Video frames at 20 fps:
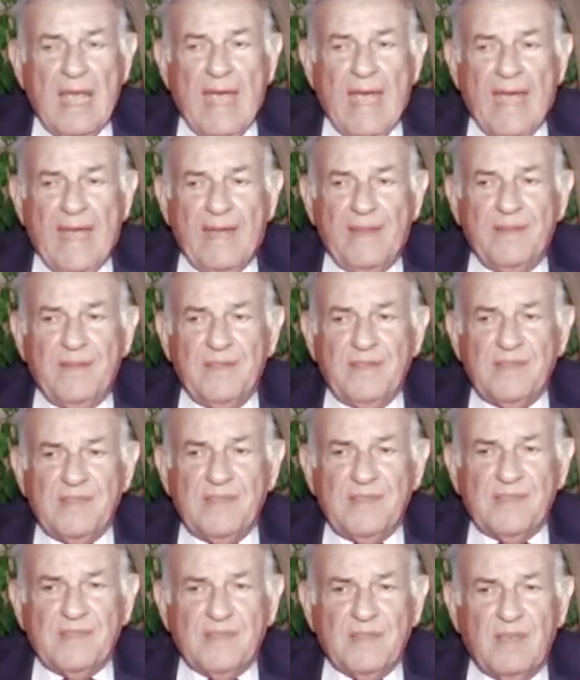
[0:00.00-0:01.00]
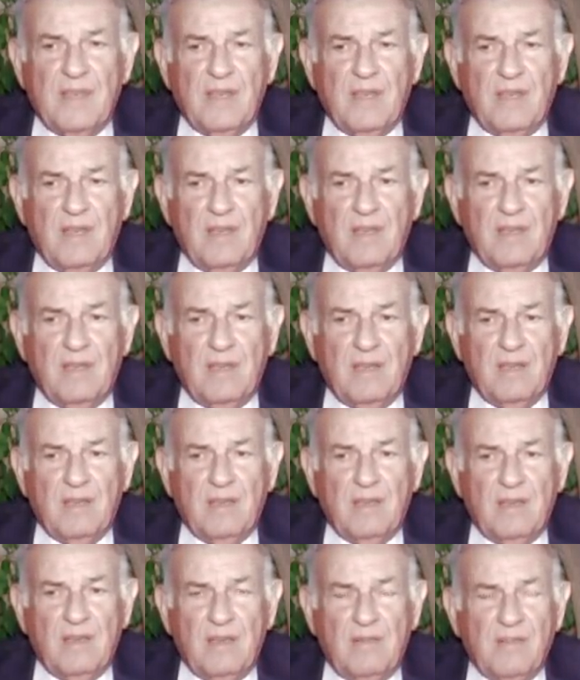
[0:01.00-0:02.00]
And this
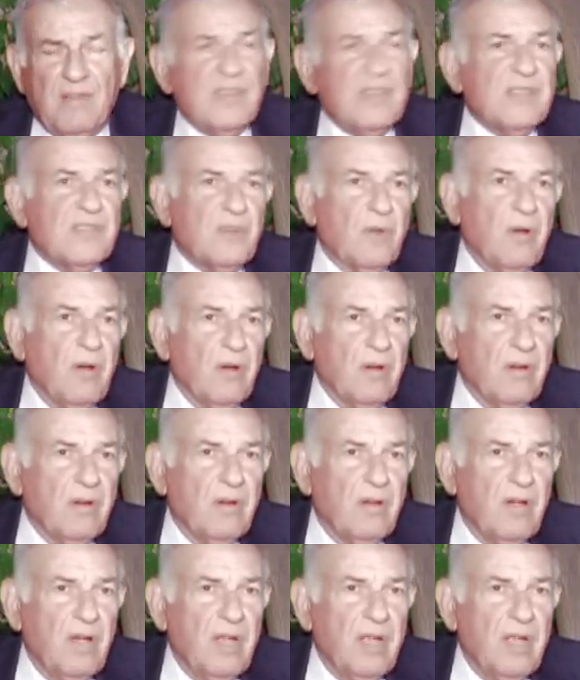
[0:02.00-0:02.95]
is wrong.